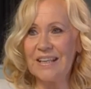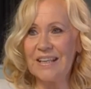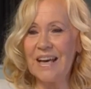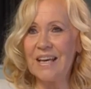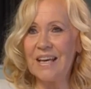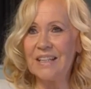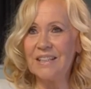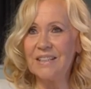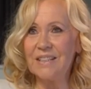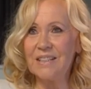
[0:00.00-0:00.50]

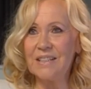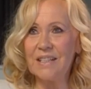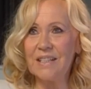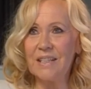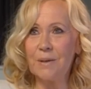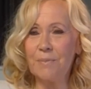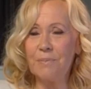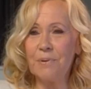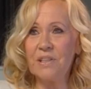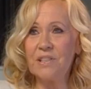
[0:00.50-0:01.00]
and
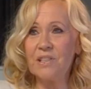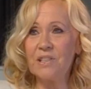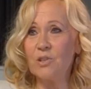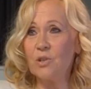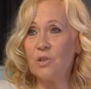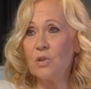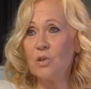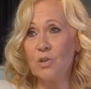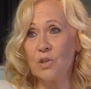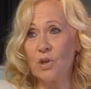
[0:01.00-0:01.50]
Peter
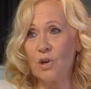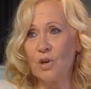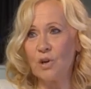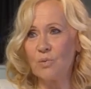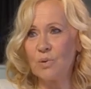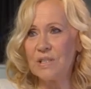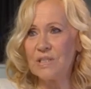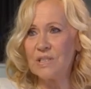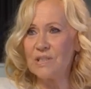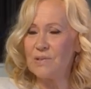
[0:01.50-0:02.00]
Nordahl,
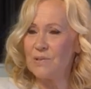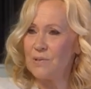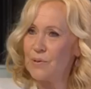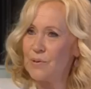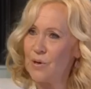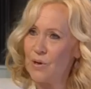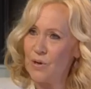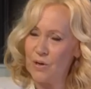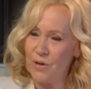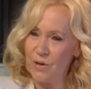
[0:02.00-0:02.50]
which is
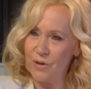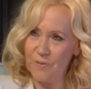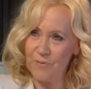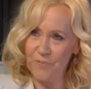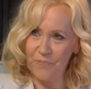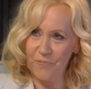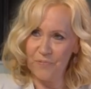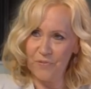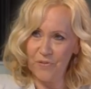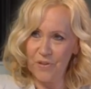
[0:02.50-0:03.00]
the
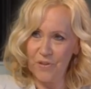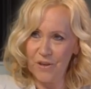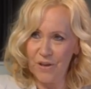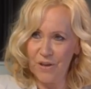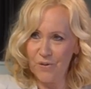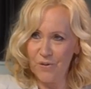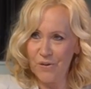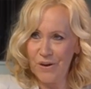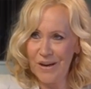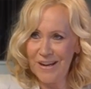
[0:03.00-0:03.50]

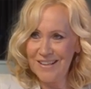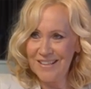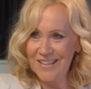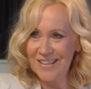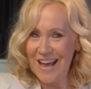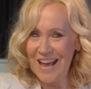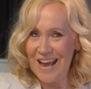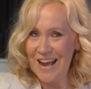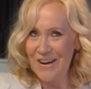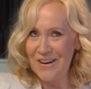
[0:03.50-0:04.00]

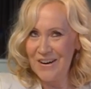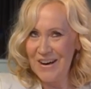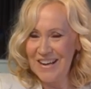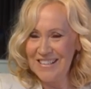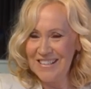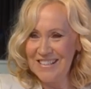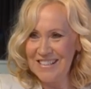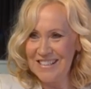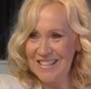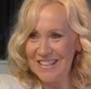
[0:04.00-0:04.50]

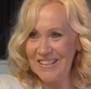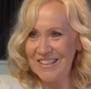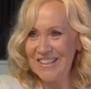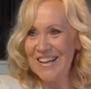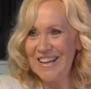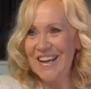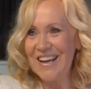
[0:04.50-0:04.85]
arranger,